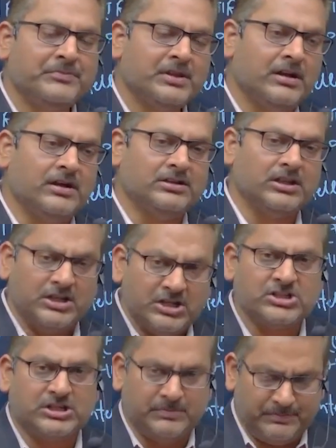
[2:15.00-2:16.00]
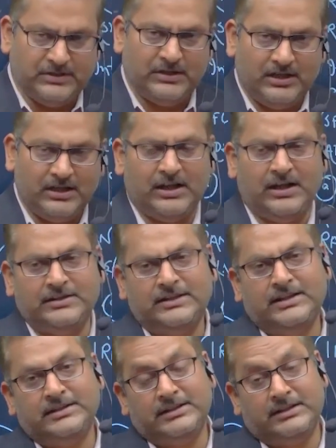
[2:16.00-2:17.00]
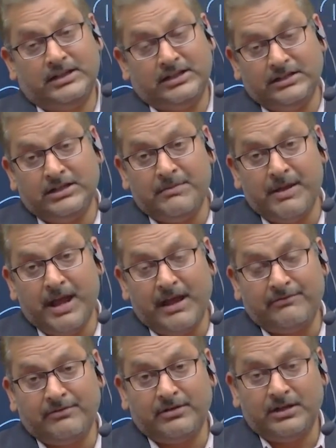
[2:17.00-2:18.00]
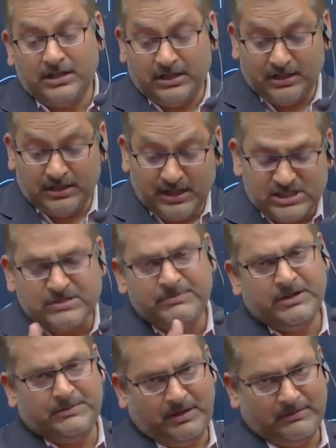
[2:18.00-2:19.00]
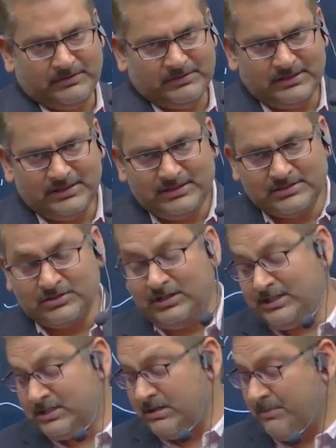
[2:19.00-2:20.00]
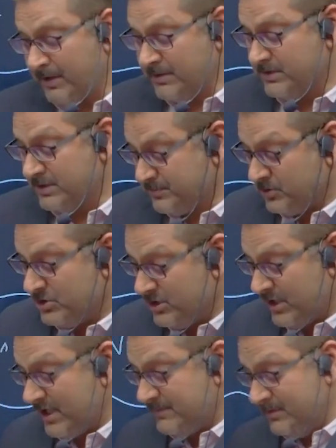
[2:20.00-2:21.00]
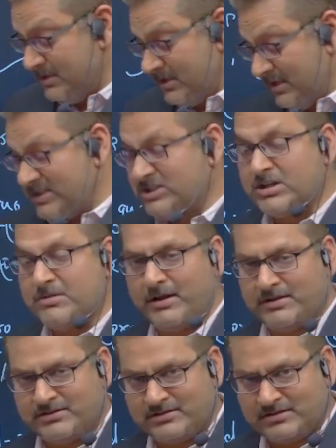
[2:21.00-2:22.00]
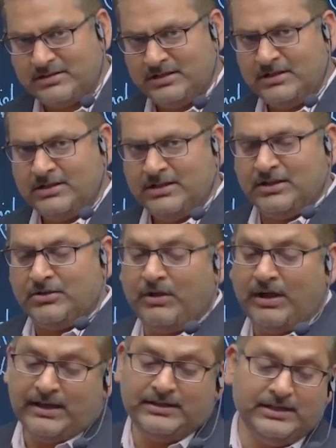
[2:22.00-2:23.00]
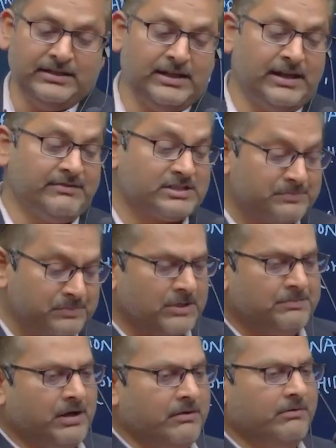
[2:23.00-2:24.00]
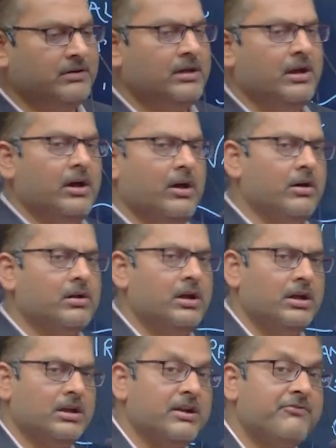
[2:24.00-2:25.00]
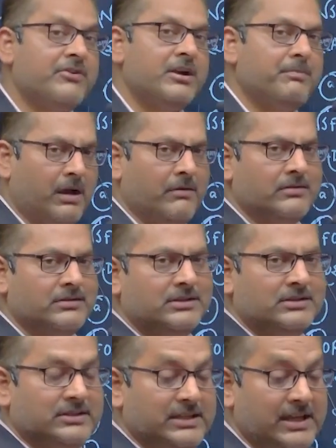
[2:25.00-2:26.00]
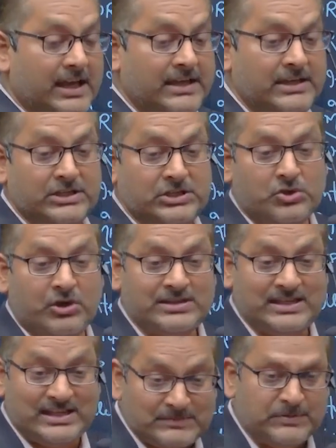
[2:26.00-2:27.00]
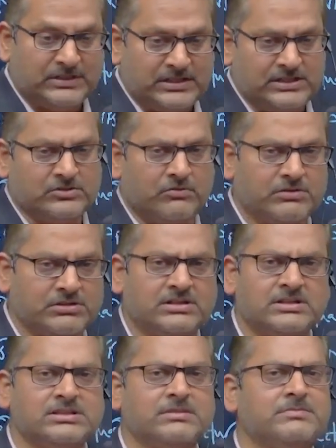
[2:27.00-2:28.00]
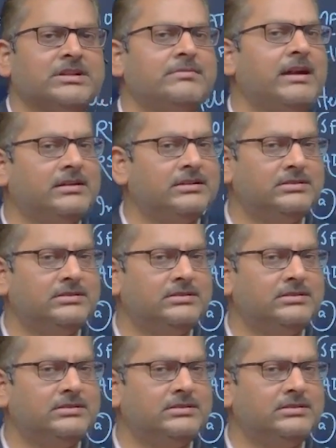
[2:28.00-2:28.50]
the leadership. And then the leader may have legitimate power. So legitimate part, his position has been legitimized. And then he have expert power or referent power. He enjoys expertise over certain subject matter,